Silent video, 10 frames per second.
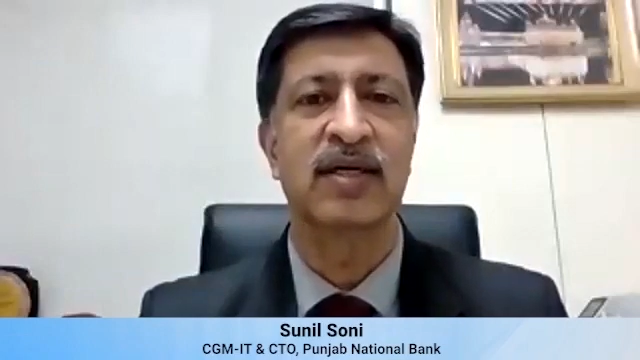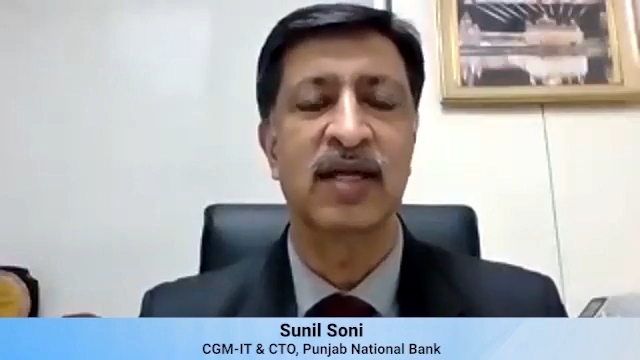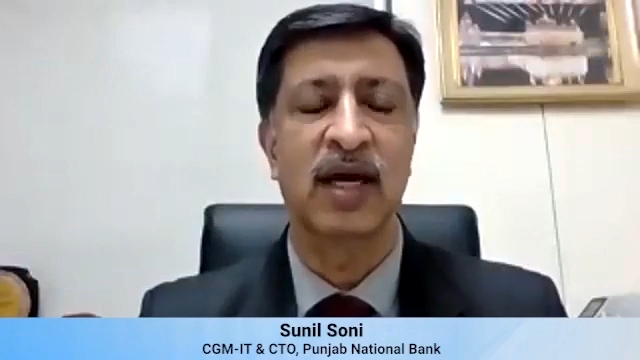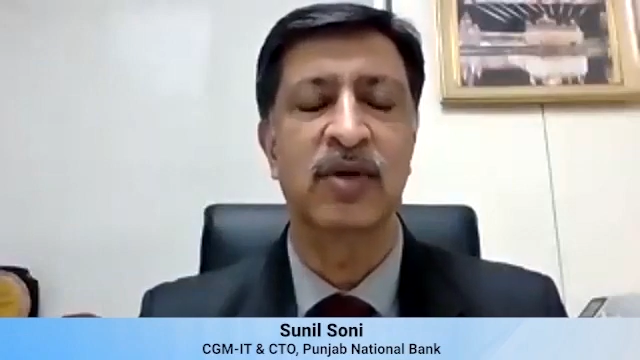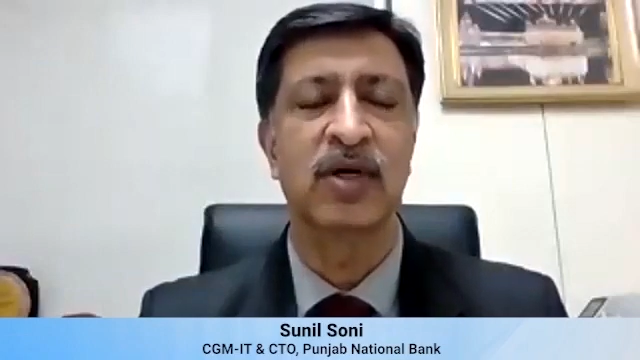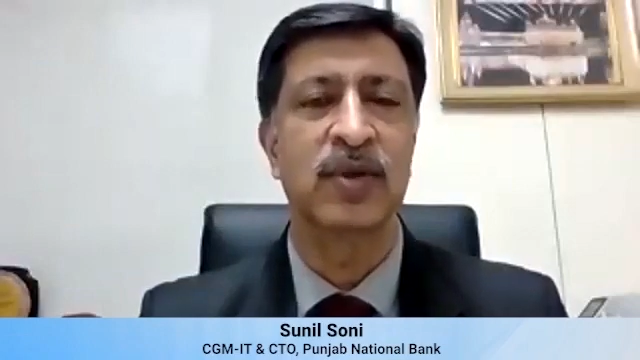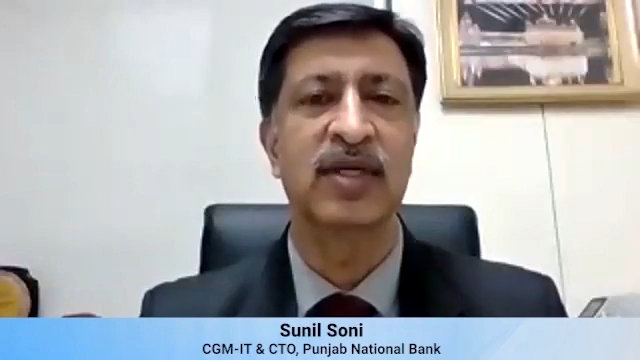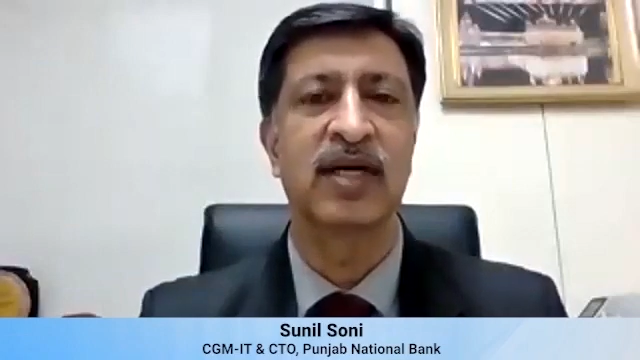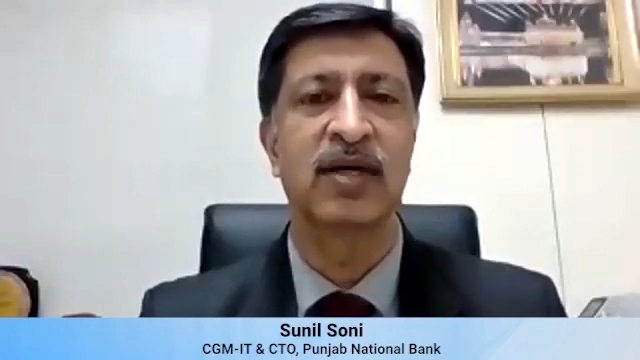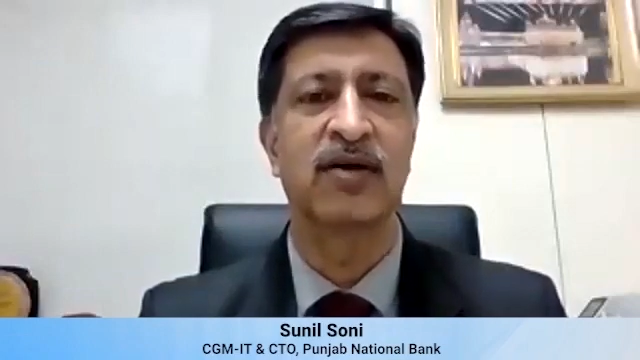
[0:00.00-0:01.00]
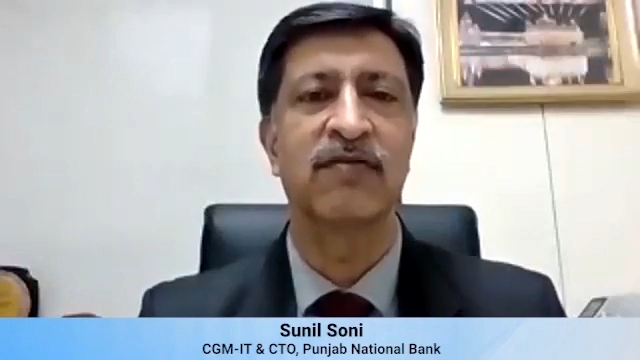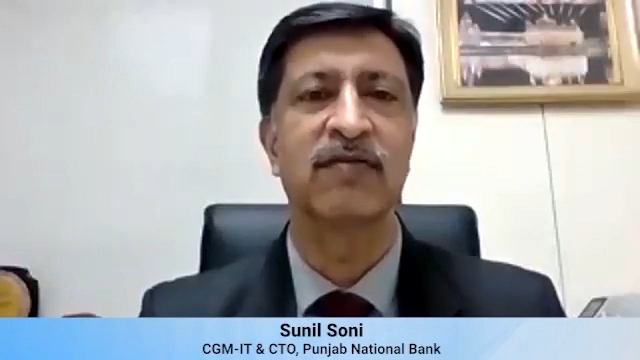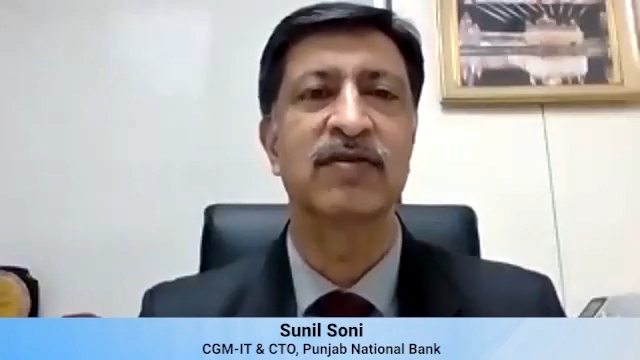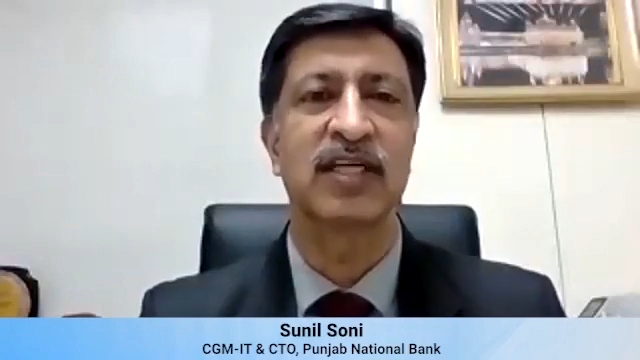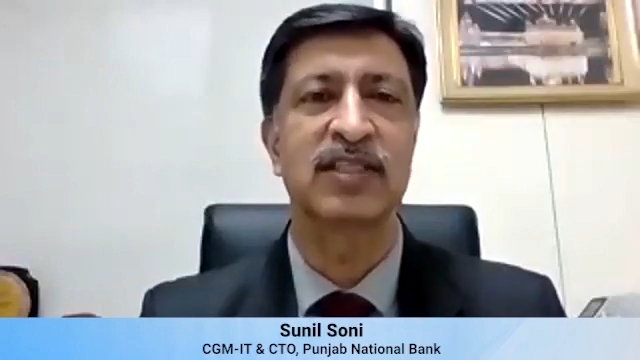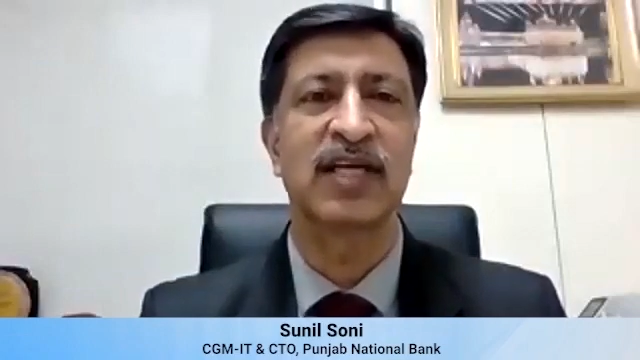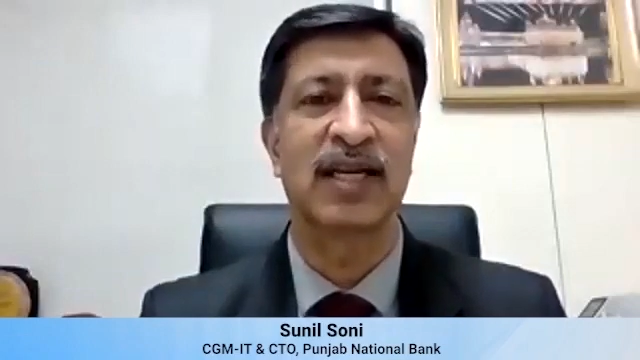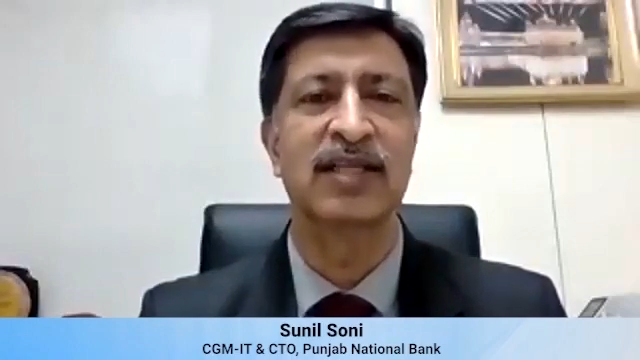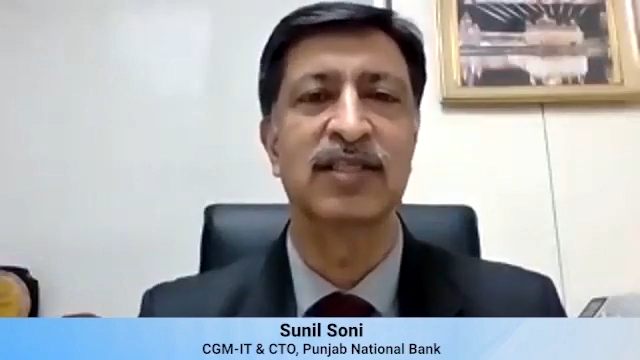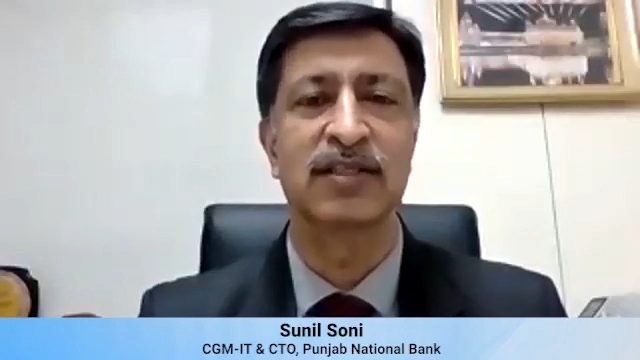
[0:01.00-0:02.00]
enamored with the kind of such
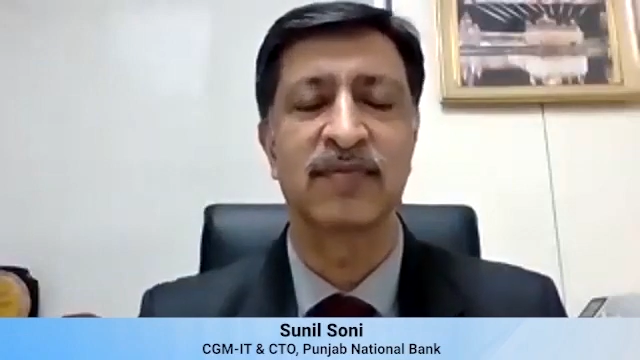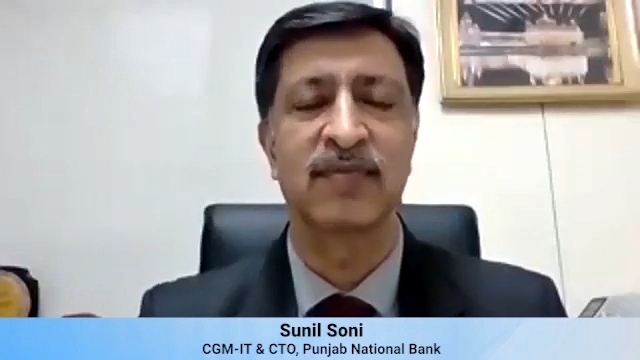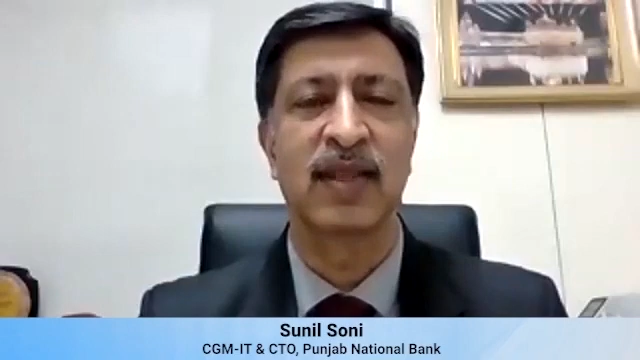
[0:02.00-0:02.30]
challenges.